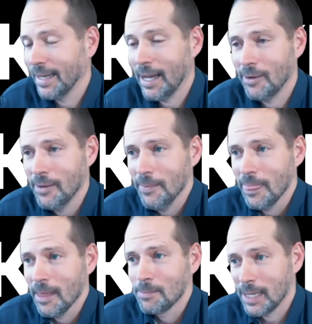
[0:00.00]
Now,
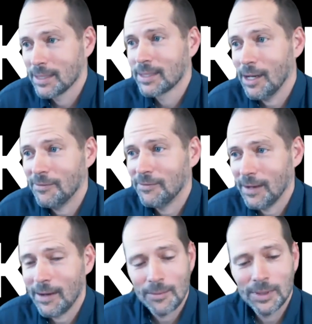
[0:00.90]
myself,
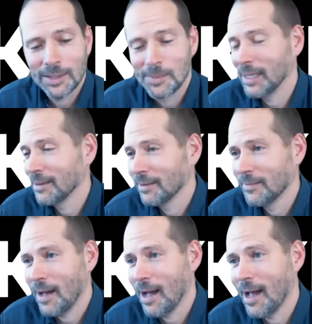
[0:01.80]
I will admit,
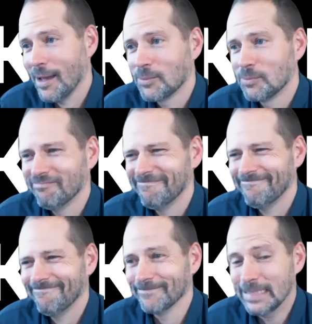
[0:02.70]
my
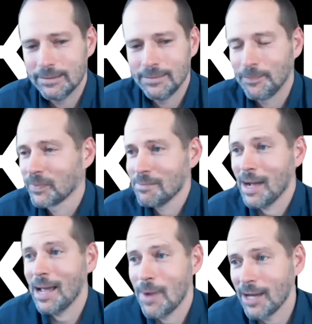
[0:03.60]

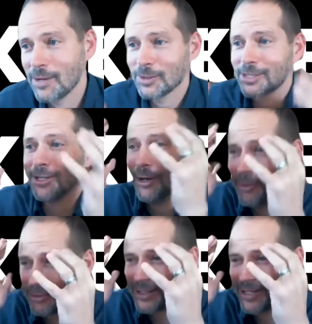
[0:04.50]
mind was
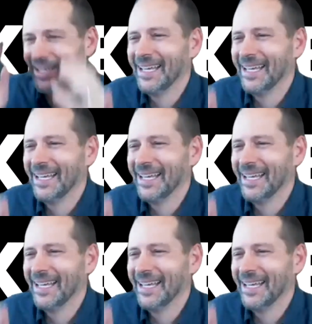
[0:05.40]
closed.